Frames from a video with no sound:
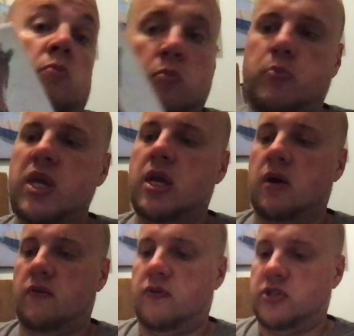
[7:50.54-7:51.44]
B cover
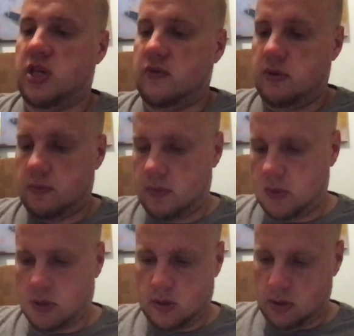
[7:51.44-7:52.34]
for 7.
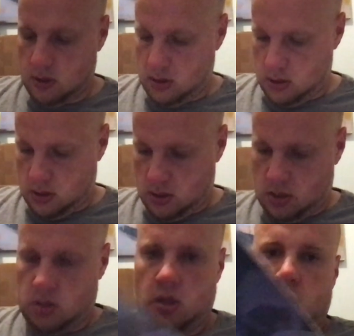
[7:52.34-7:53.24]

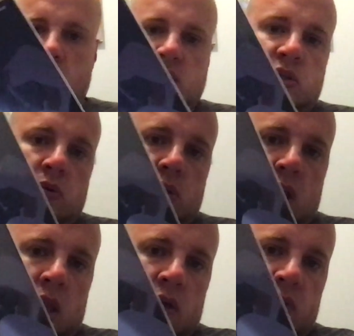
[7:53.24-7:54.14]
Oh, I
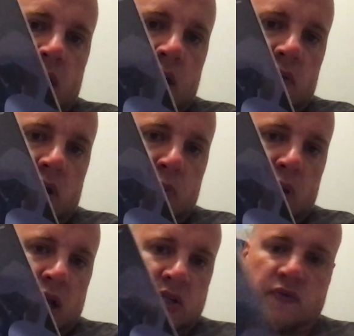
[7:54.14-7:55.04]
love that cover. I
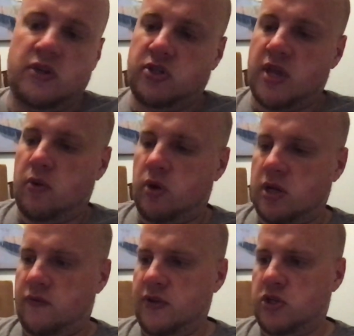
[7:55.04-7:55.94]
actually featured that when I
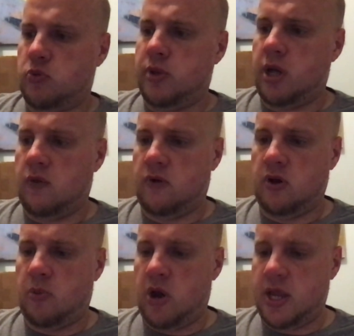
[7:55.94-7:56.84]
featured Ben Oliver
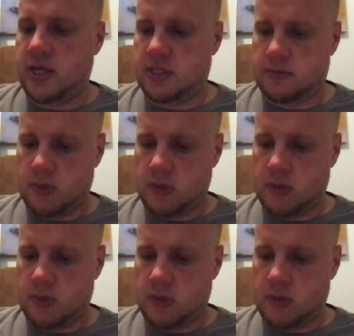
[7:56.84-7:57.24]
number 8.